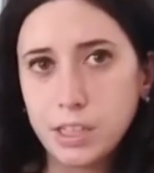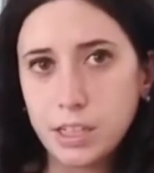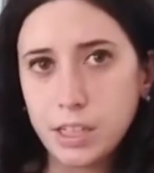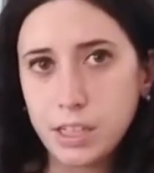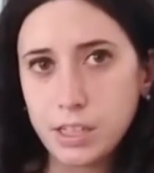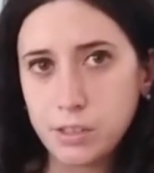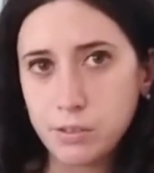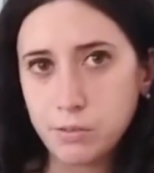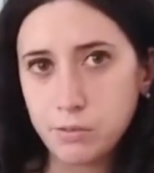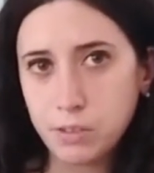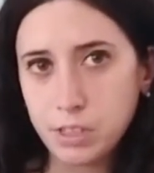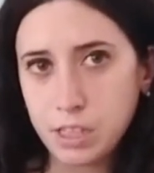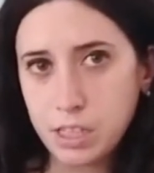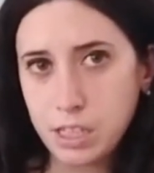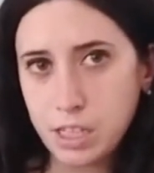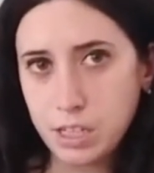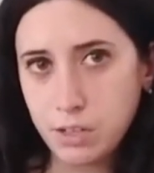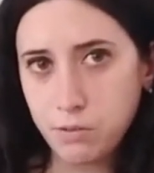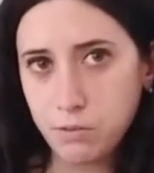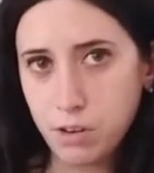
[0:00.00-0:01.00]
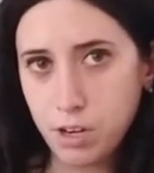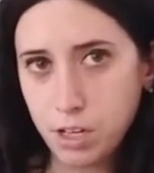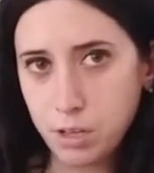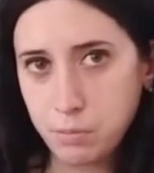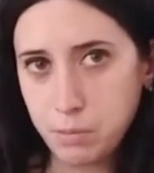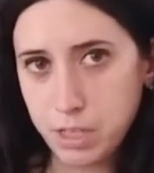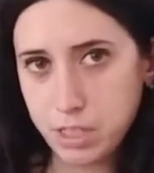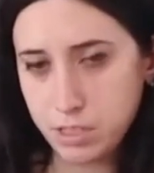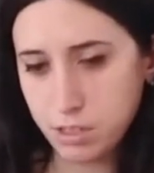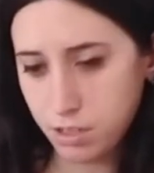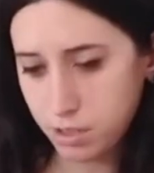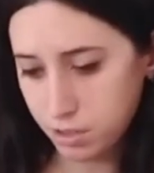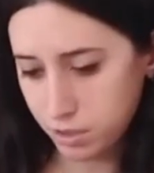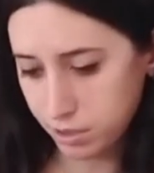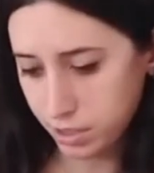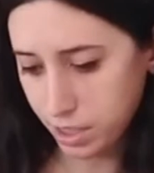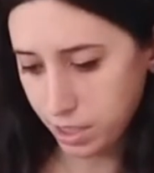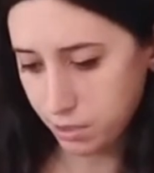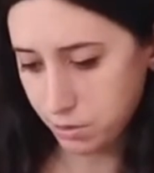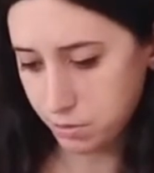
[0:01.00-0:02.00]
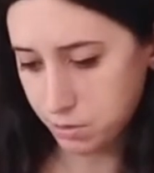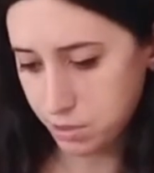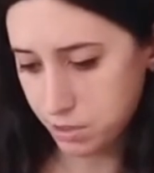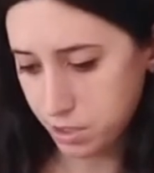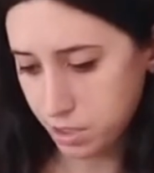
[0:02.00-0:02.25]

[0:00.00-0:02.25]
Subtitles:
I don't really need a Ronald McDonald House.